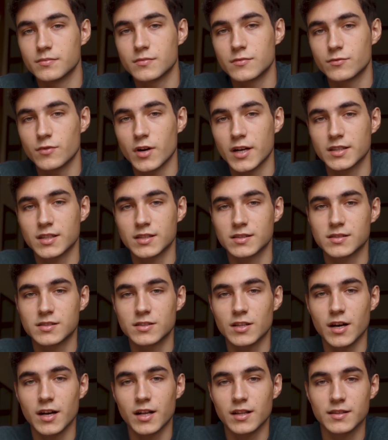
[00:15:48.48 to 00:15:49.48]
writing
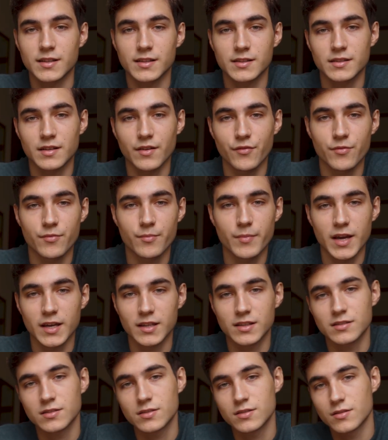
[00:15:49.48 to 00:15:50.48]
style that I've
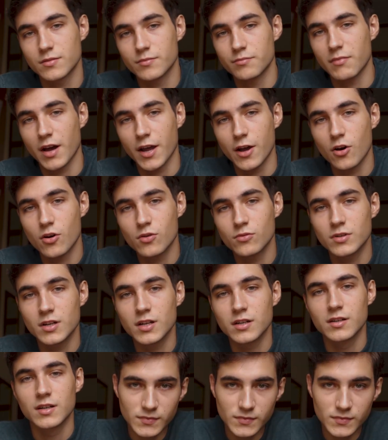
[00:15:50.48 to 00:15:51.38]
made my own.